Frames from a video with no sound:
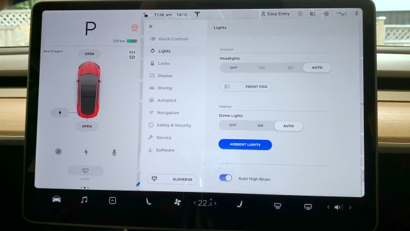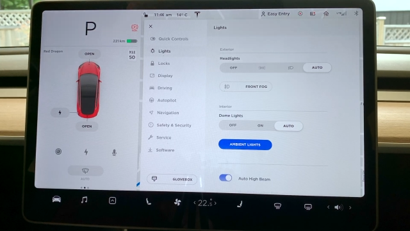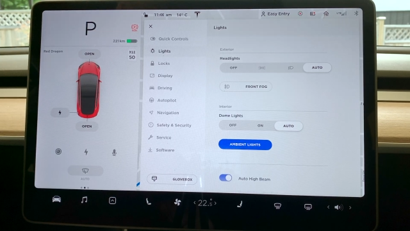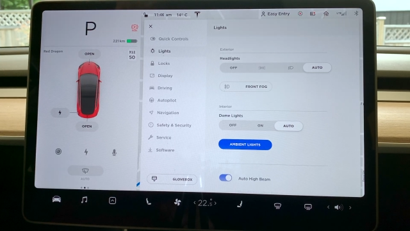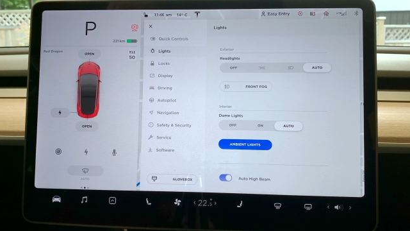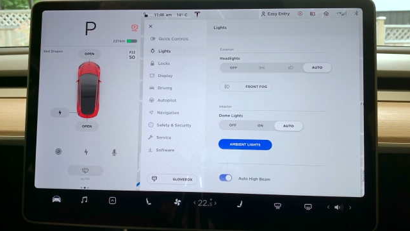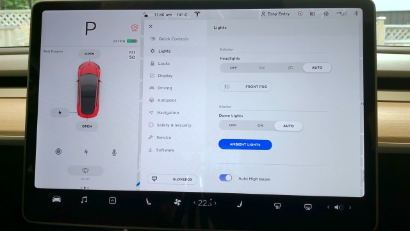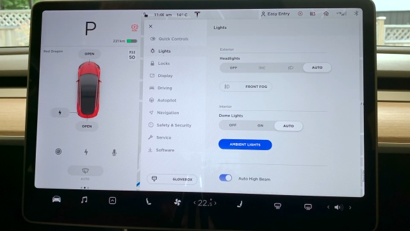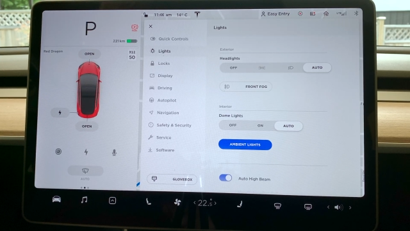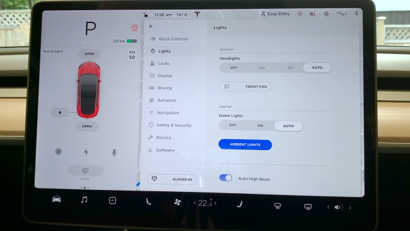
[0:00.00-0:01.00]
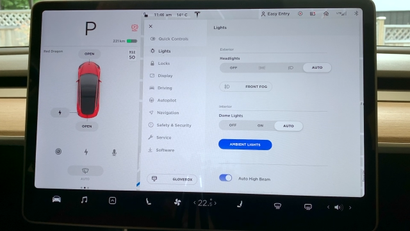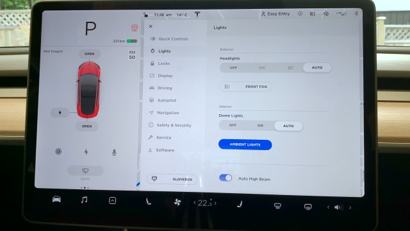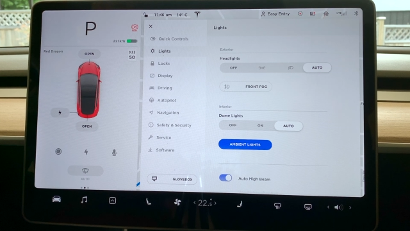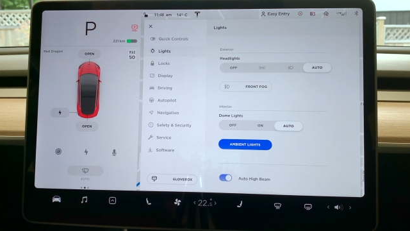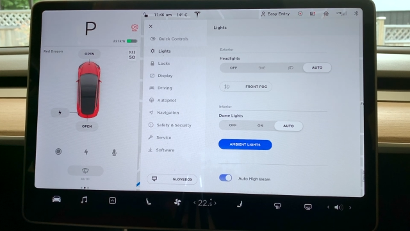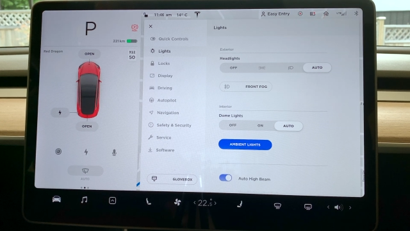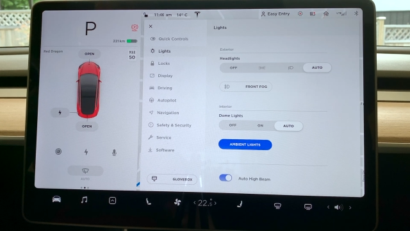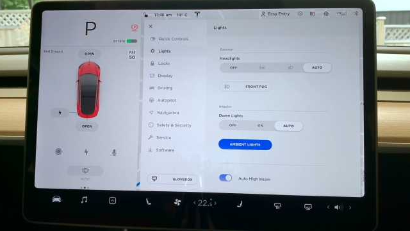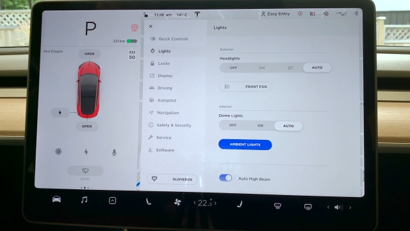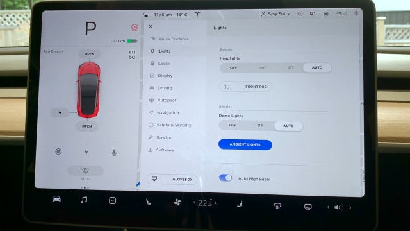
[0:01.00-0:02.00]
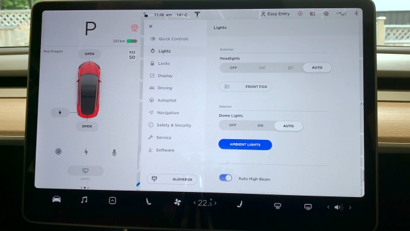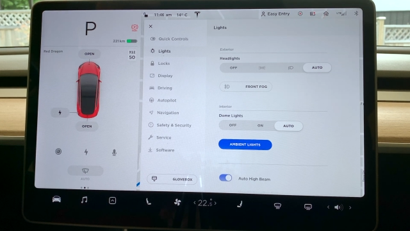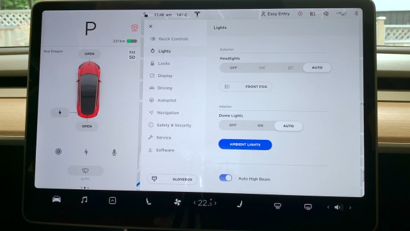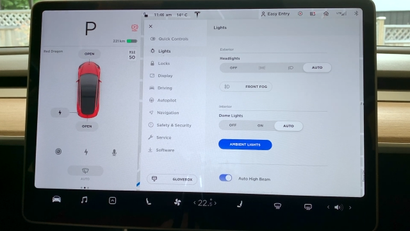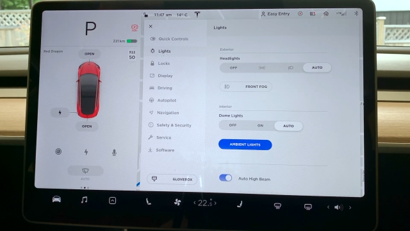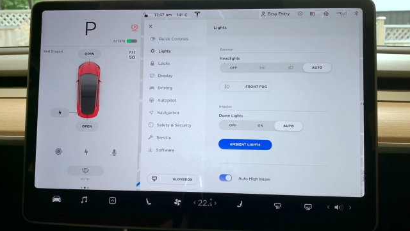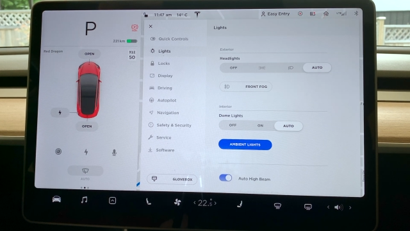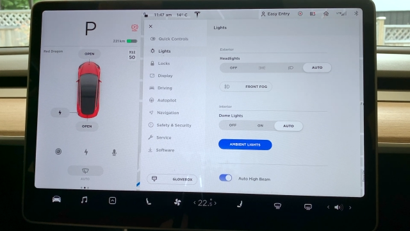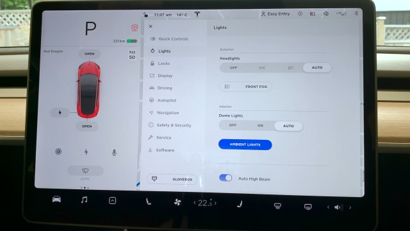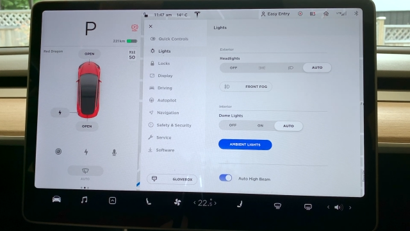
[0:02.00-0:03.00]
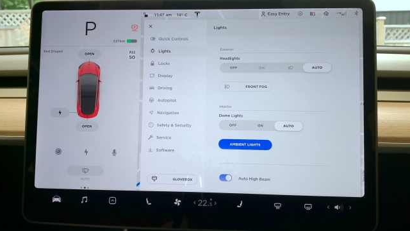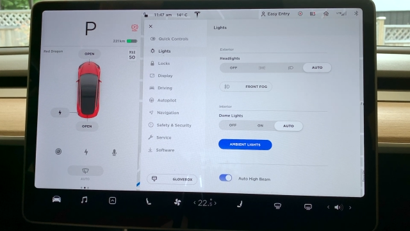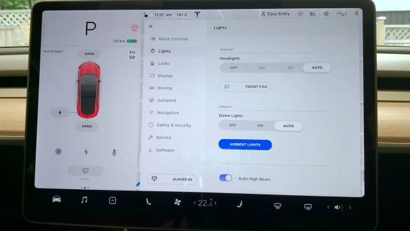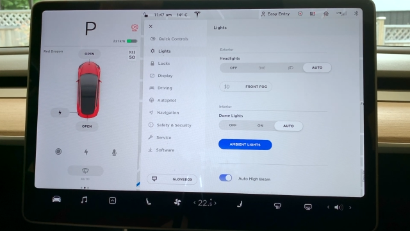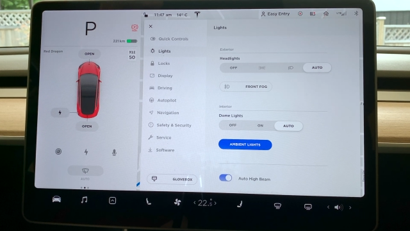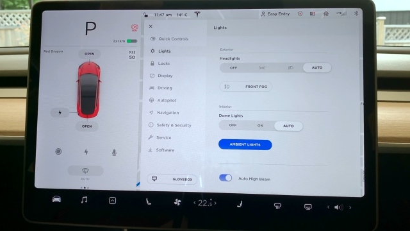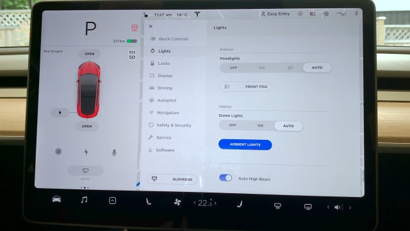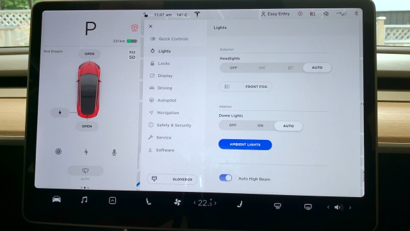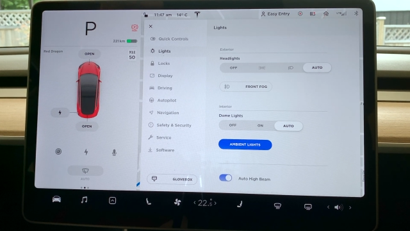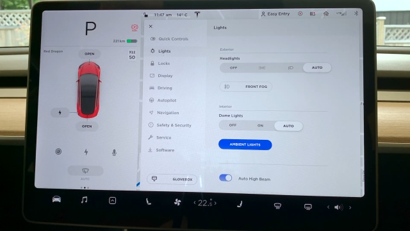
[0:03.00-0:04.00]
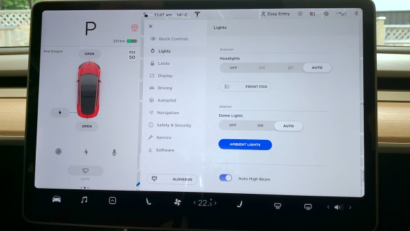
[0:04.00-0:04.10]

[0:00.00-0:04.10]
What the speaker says: (no speaker visible)